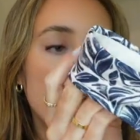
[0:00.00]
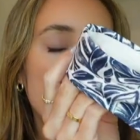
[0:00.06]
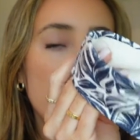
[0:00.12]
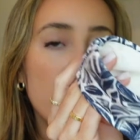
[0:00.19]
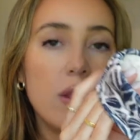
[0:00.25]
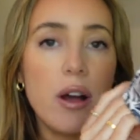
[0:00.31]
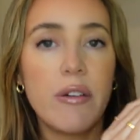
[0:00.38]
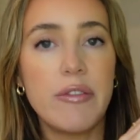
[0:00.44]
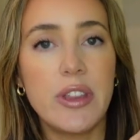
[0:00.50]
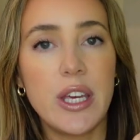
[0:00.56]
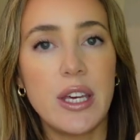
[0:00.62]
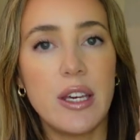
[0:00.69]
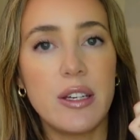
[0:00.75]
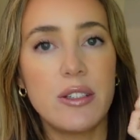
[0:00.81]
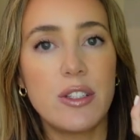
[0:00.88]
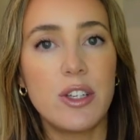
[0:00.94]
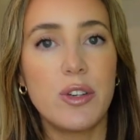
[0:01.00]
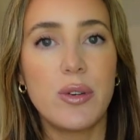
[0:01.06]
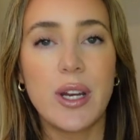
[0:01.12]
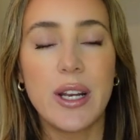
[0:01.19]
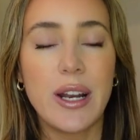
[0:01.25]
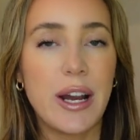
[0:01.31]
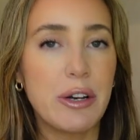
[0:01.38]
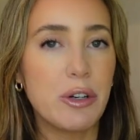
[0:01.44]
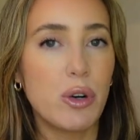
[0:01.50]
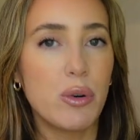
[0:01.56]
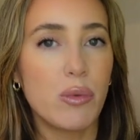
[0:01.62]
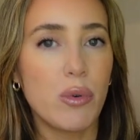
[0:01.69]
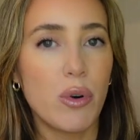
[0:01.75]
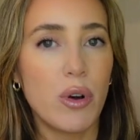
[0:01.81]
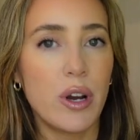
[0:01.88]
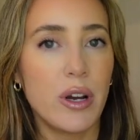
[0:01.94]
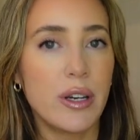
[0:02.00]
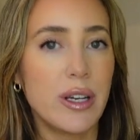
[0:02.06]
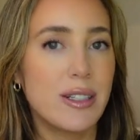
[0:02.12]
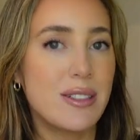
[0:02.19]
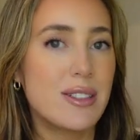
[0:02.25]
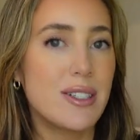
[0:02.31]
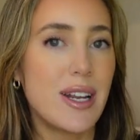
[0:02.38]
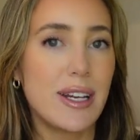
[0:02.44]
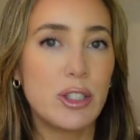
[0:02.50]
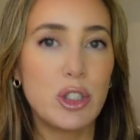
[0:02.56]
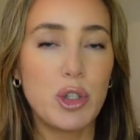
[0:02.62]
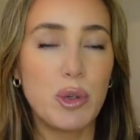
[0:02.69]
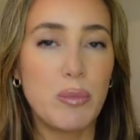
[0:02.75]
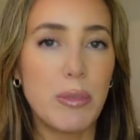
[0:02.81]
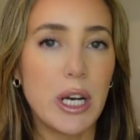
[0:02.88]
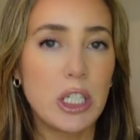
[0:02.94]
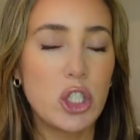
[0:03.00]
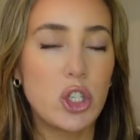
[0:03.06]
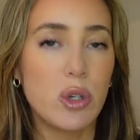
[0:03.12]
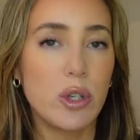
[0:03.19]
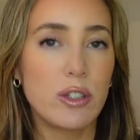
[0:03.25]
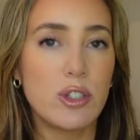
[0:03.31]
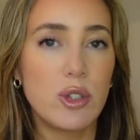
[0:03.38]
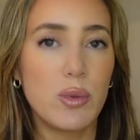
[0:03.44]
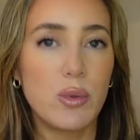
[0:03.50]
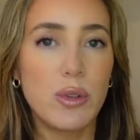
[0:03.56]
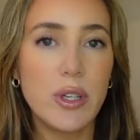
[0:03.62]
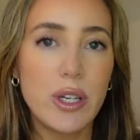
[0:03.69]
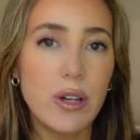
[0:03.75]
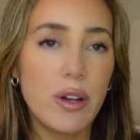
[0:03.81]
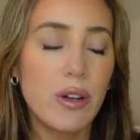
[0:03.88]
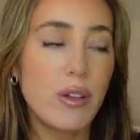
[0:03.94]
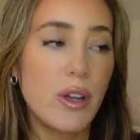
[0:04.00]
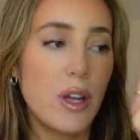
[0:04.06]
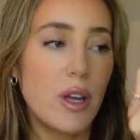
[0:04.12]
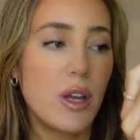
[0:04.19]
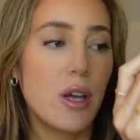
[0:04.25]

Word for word: Love these. You cannot go wrong. It's not too much or too little